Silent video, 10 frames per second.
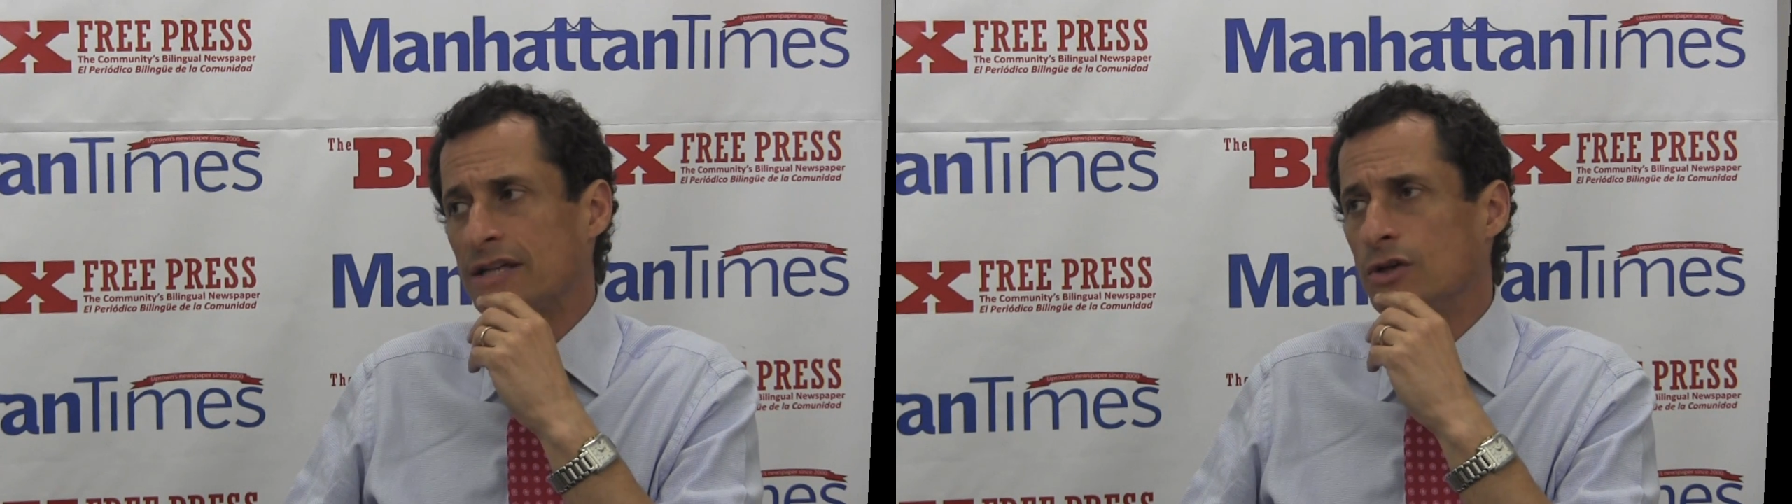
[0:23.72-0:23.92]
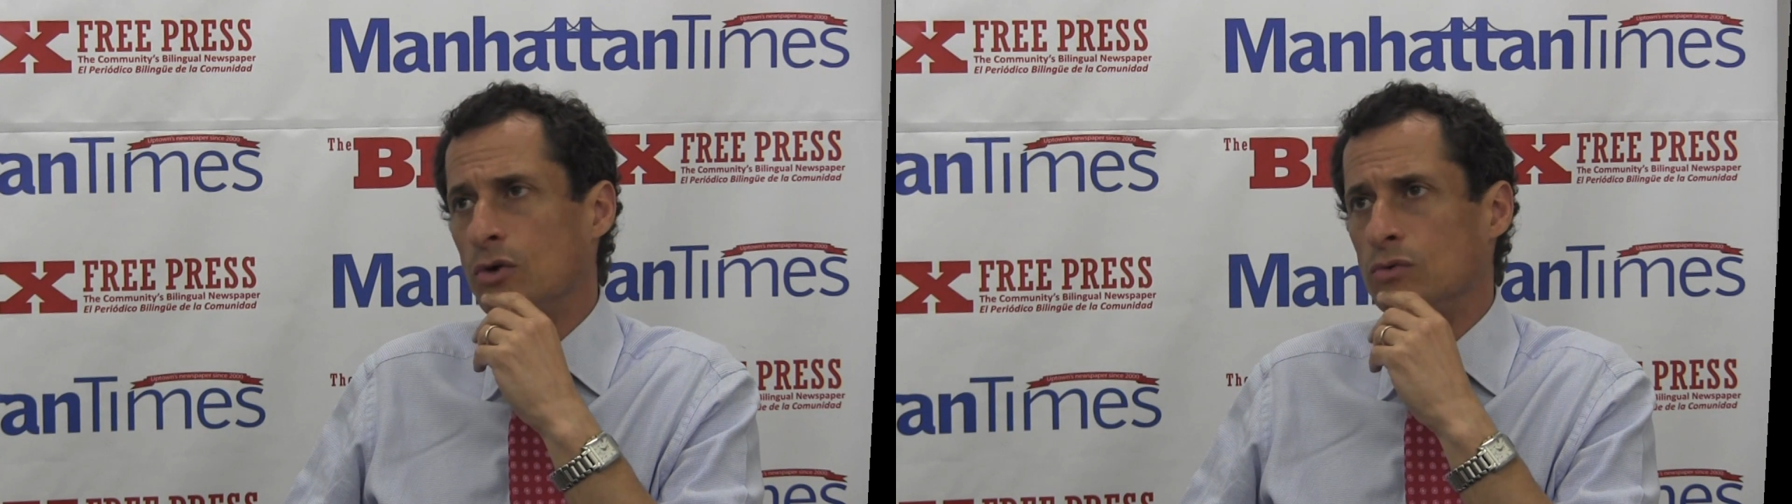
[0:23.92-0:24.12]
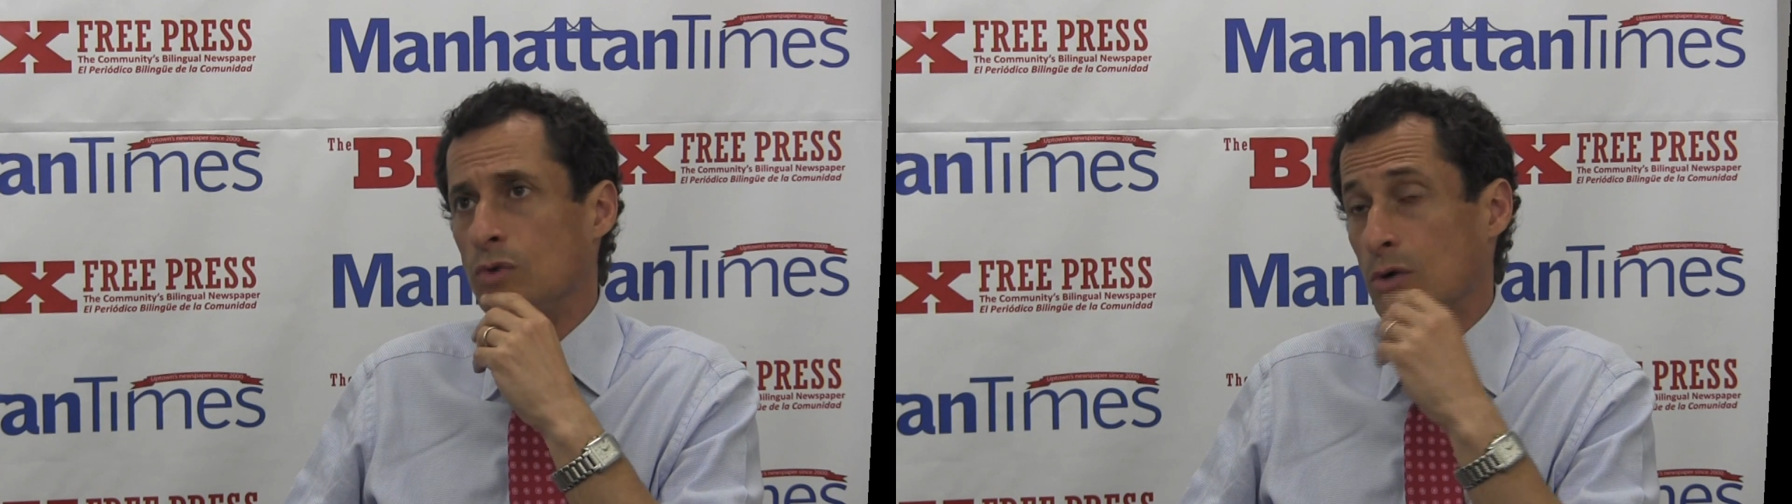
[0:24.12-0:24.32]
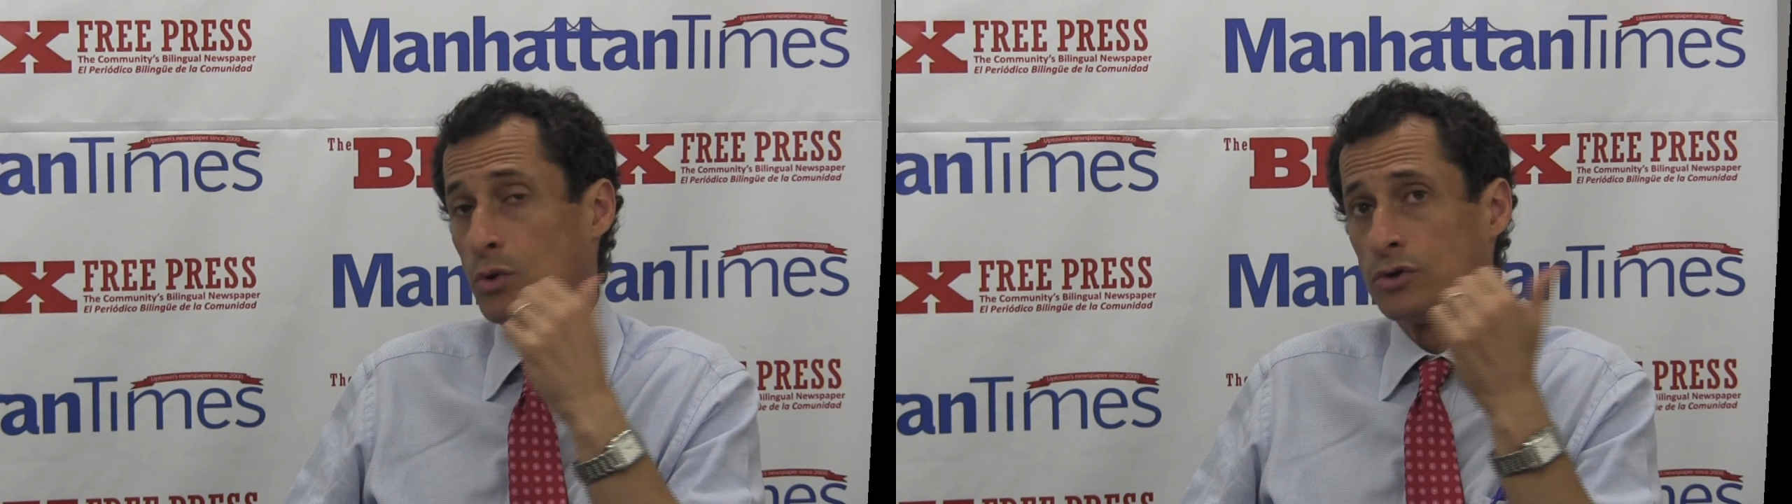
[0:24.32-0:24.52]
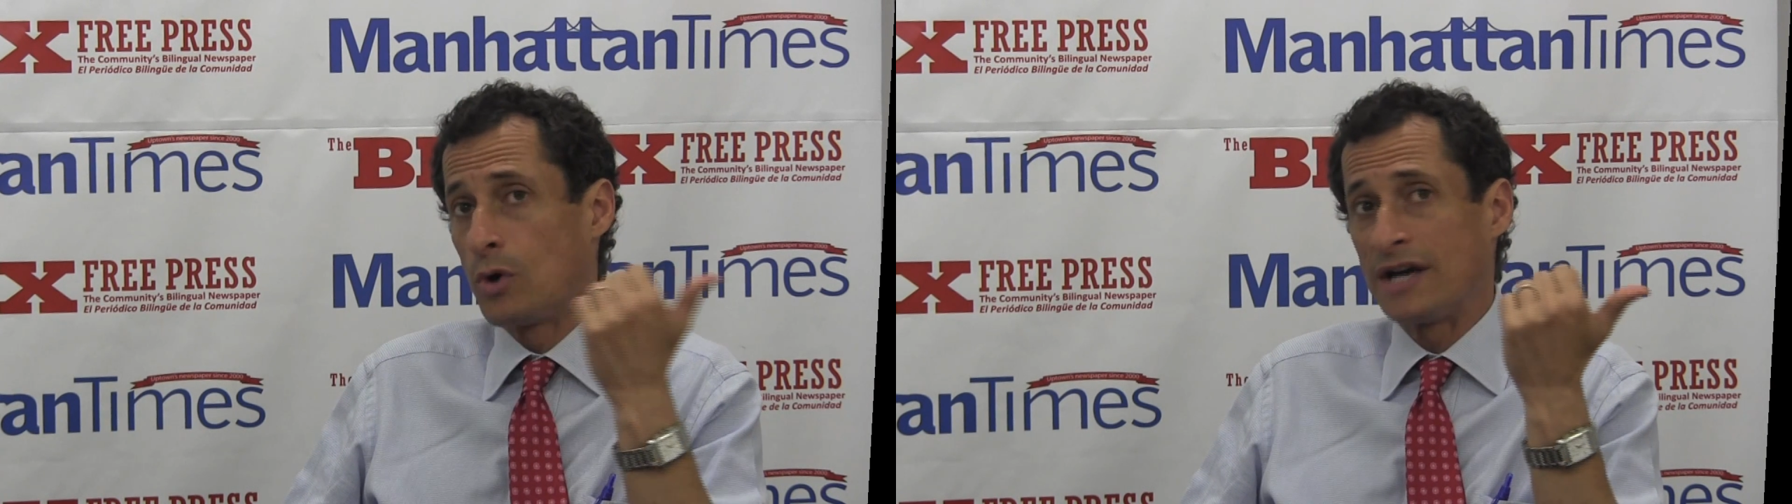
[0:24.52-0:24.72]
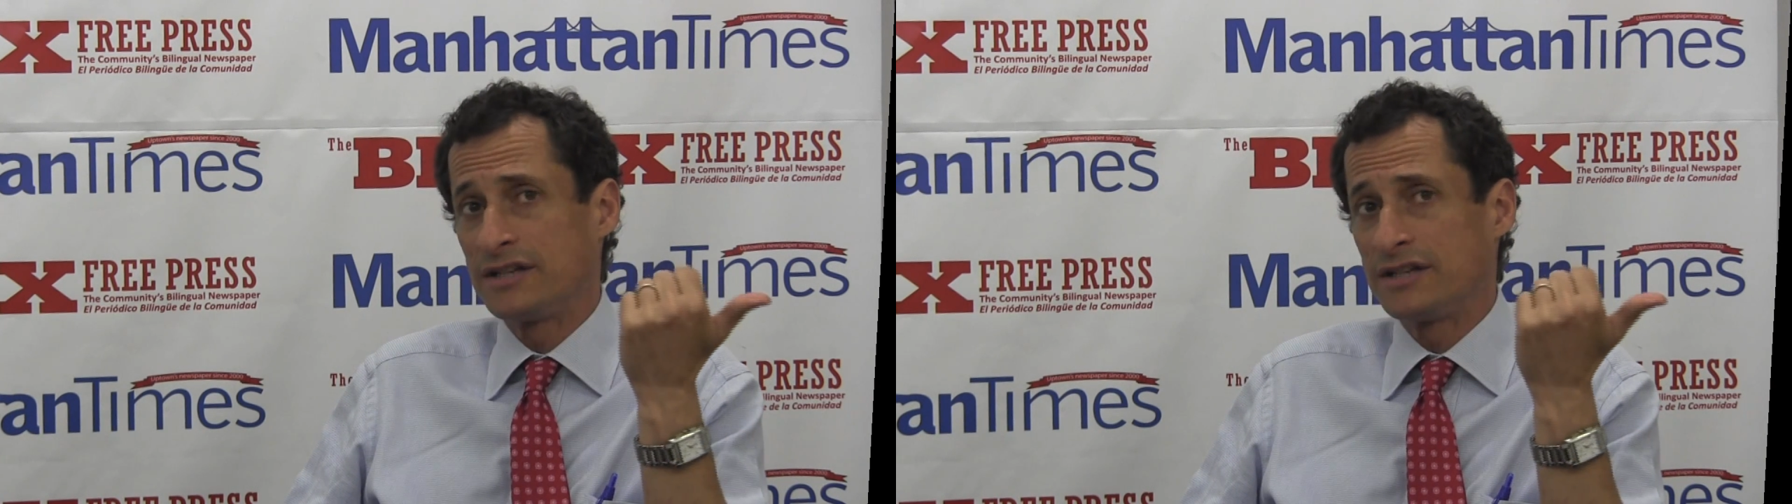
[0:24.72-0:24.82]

No,